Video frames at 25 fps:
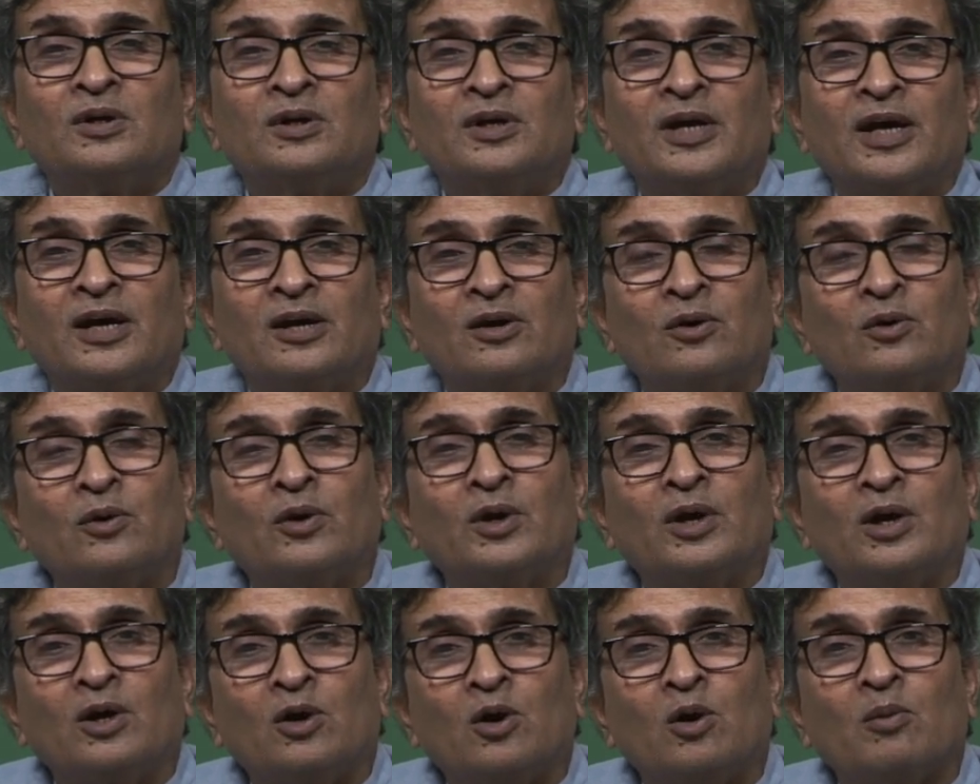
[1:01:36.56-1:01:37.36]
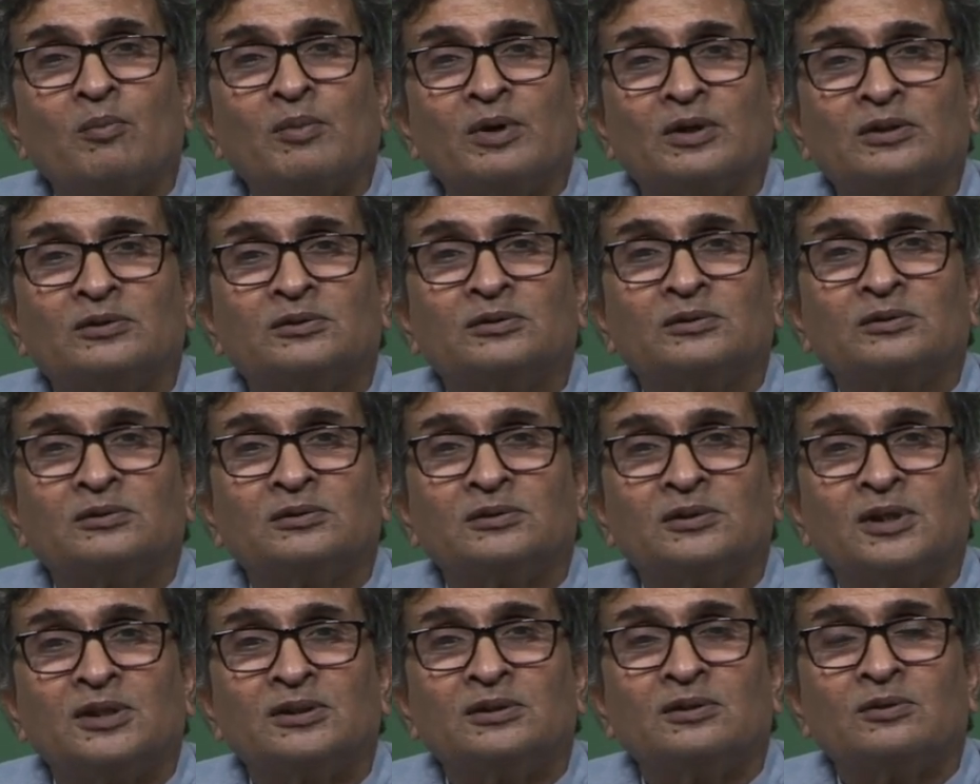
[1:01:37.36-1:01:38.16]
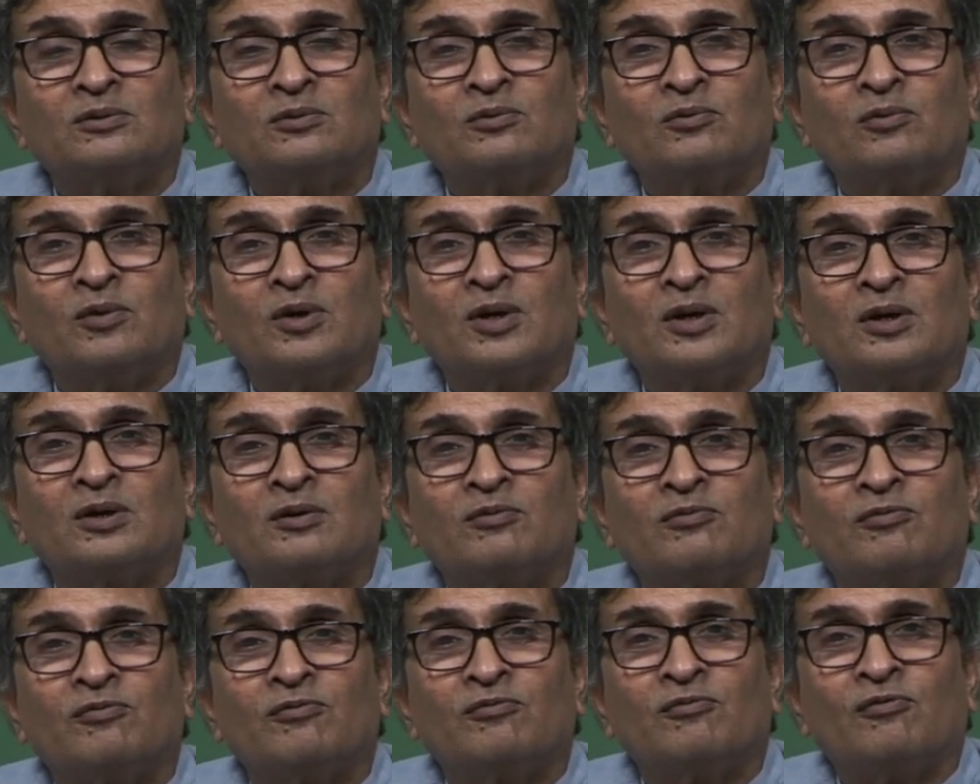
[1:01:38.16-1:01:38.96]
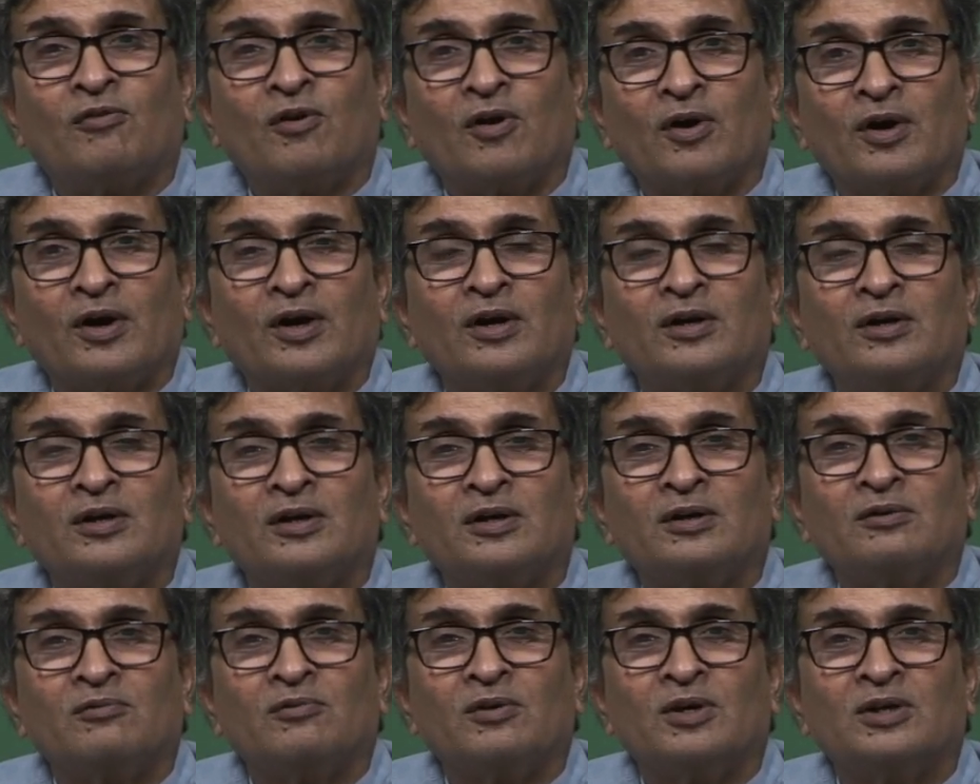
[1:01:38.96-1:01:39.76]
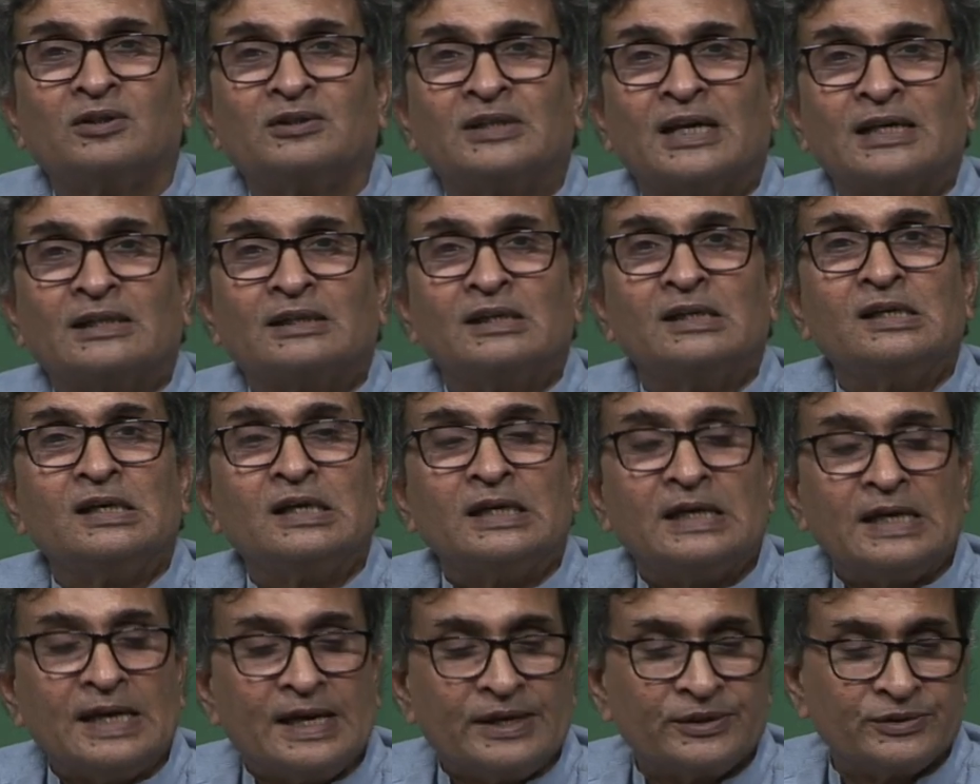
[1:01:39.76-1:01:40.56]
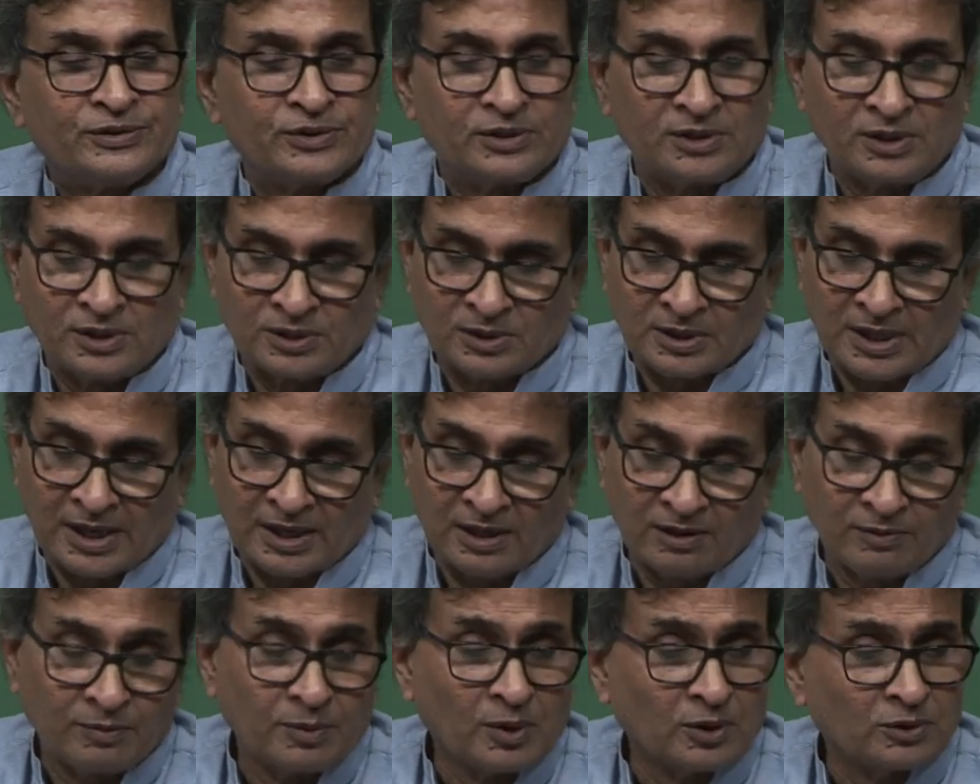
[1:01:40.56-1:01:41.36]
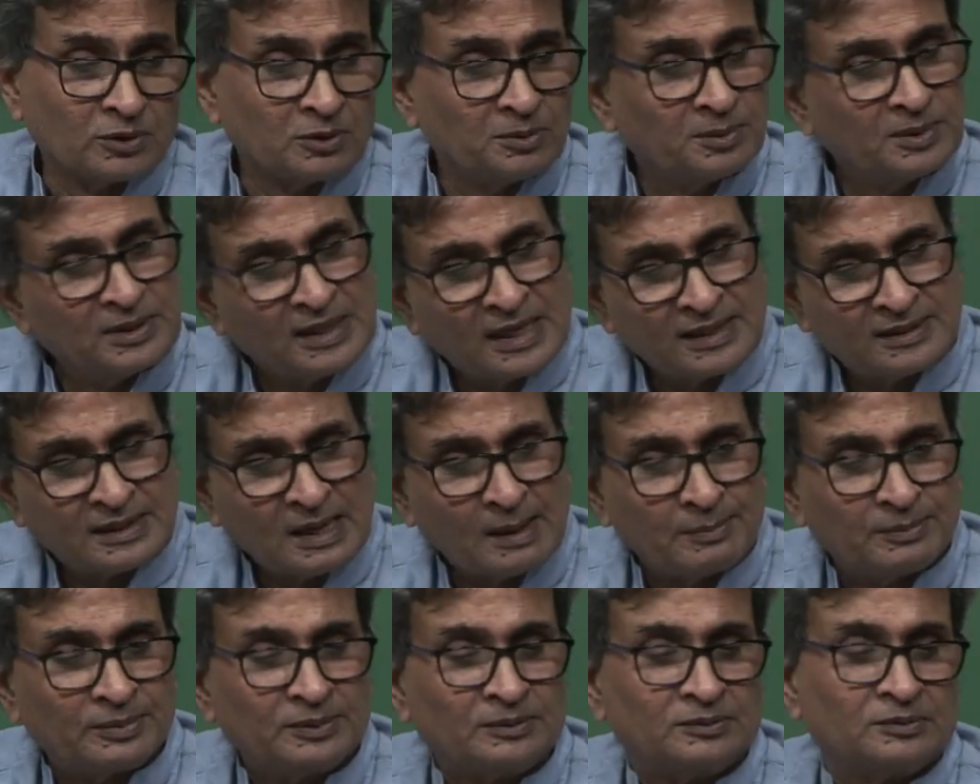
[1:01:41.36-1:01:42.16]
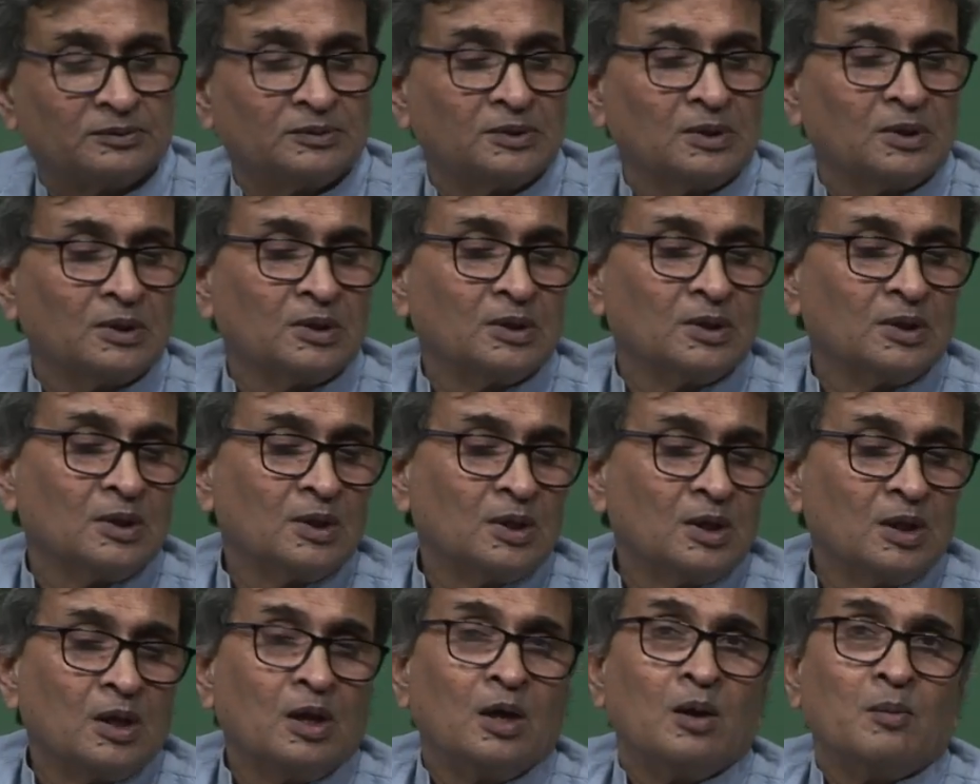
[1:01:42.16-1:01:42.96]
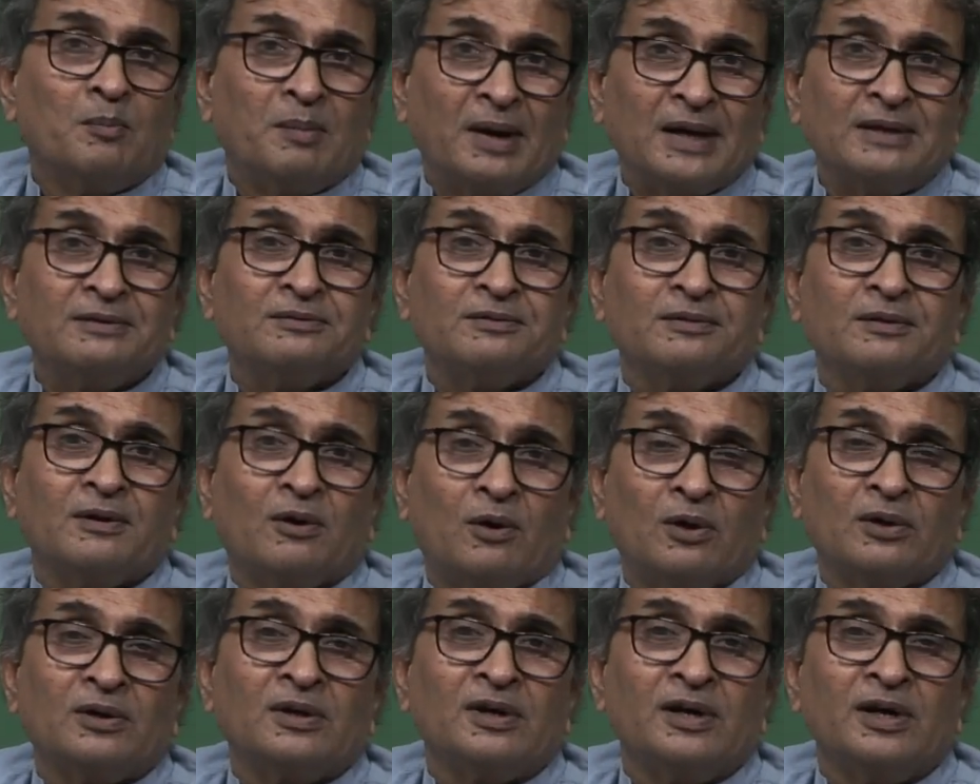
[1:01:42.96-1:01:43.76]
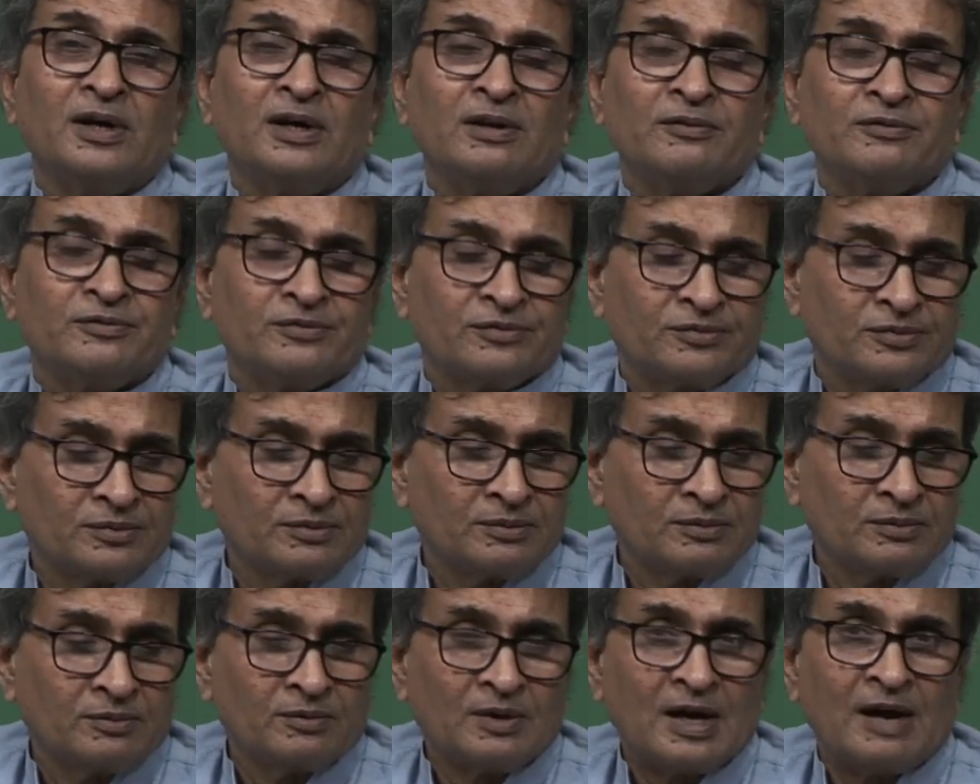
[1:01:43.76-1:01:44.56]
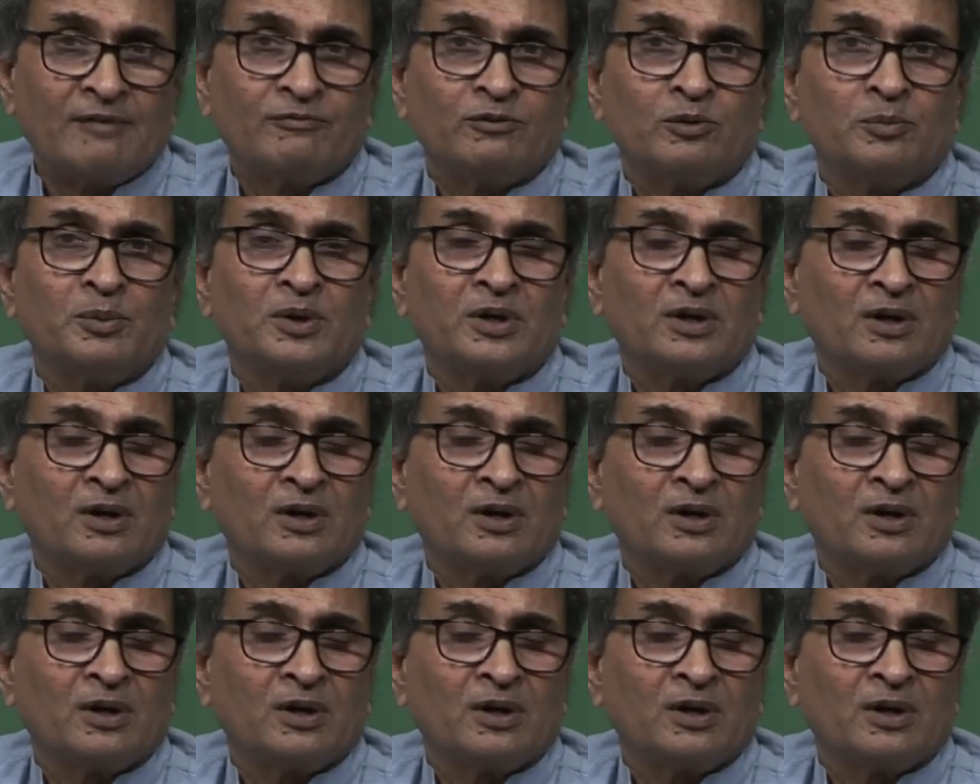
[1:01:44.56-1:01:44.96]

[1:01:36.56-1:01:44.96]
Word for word: techno-economics does not work for it, it works actually against this kind of process, but that has happened. But alternatives have to be